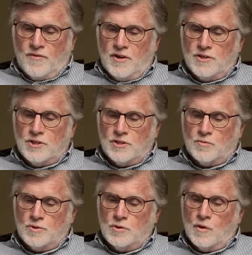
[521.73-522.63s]
finishes
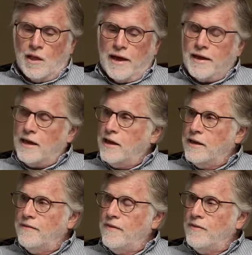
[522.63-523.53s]
would you like
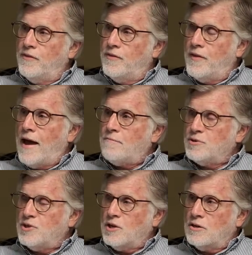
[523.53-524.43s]
in that
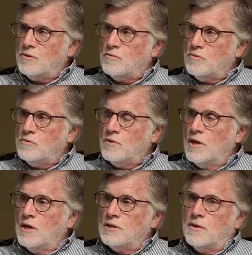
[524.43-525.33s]
particular room
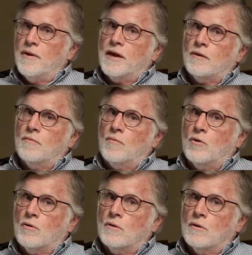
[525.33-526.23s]
to make it
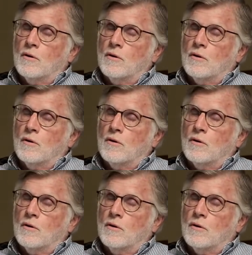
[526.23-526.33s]
more